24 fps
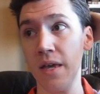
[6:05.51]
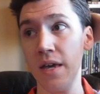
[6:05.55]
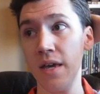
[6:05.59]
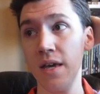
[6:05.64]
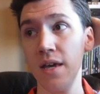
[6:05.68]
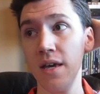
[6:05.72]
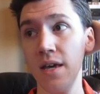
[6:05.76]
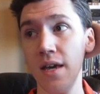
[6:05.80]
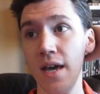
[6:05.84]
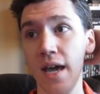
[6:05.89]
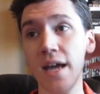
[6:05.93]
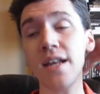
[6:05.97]

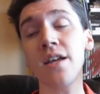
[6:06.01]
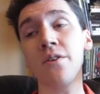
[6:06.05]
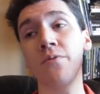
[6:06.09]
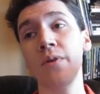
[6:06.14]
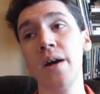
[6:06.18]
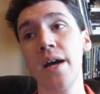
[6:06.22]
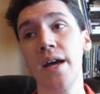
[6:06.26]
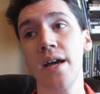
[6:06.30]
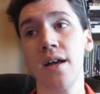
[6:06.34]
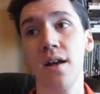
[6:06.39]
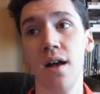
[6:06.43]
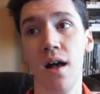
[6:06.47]
Put these
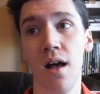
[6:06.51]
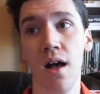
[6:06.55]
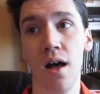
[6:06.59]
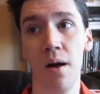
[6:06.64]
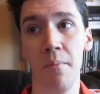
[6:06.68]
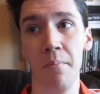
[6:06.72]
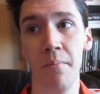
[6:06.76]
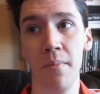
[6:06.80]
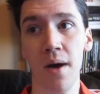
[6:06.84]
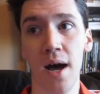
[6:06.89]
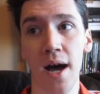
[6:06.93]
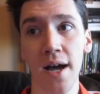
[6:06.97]
singers in
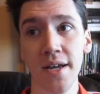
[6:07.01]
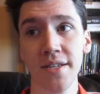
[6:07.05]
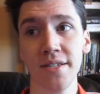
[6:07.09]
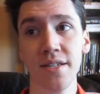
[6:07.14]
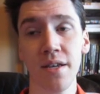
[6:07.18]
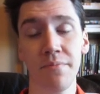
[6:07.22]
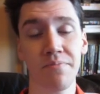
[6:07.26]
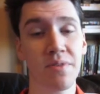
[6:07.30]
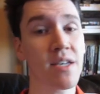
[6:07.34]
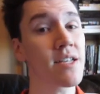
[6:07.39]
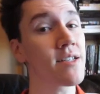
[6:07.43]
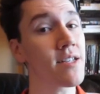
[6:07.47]

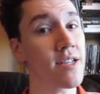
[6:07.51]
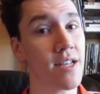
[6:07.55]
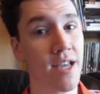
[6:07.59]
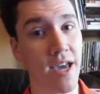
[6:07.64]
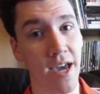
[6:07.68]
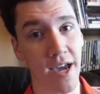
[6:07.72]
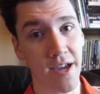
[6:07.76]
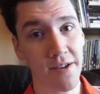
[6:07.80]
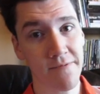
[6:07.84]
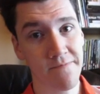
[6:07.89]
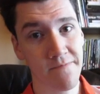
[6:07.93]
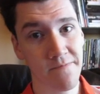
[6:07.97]
chronological order of
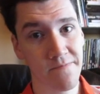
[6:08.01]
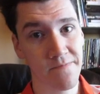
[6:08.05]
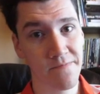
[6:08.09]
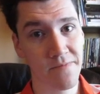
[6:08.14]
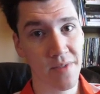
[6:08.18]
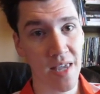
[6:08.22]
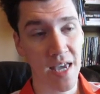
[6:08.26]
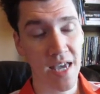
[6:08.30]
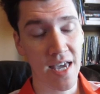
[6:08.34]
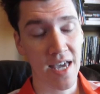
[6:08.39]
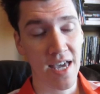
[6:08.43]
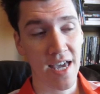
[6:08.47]
their
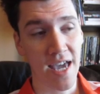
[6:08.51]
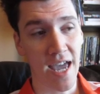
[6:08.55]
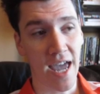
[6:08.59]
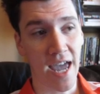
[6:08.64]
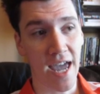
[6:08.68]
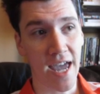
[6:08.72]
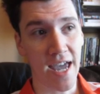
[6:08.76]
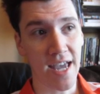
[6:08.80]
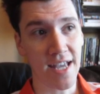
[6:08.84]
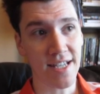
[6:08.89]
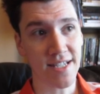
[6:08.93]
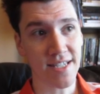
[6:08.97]
births,
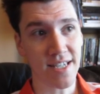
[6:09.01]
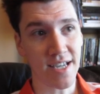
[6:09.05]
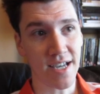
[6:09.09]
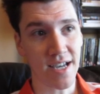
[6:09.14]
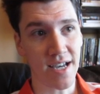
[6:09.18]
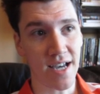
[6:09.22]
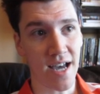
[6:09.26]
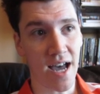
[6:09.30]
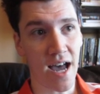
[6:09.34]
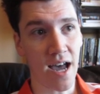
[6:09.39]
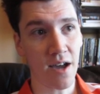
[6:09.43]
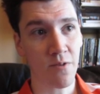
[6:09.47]
starting
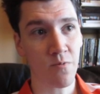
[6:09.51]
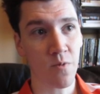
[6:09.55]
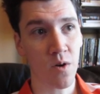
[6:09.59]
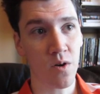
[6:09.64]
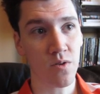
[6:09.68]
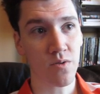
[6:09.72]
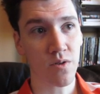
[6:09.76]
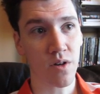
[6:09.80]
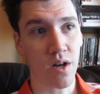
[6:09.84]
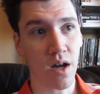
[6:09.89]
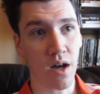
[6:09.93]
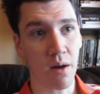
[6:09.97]
with the
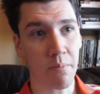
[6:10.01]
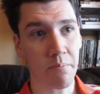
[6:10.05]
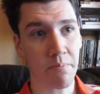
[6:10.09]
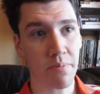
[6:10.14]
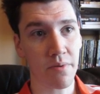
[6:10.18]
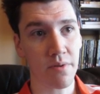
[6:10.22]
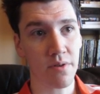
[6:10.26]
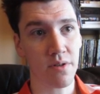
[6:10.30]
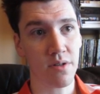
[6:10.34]
earliest.